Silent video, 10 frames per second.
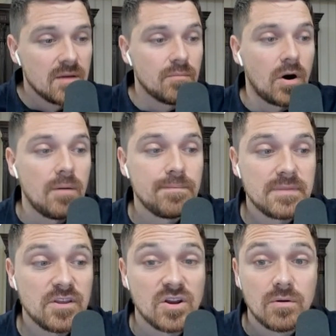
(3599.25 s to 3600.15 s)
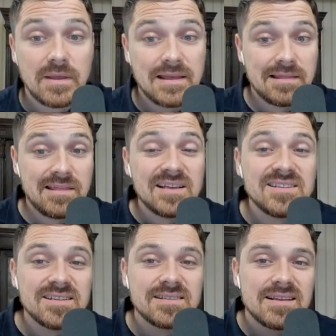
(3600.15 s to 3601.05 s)
But, this
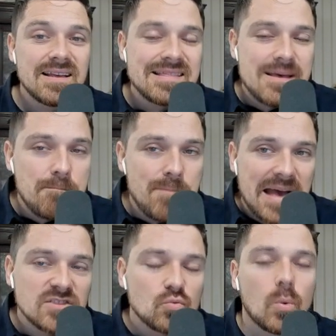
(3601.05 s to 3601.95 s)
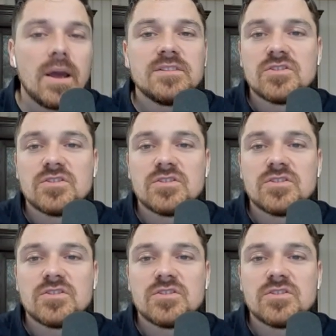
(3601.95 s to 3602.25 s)
is the best way to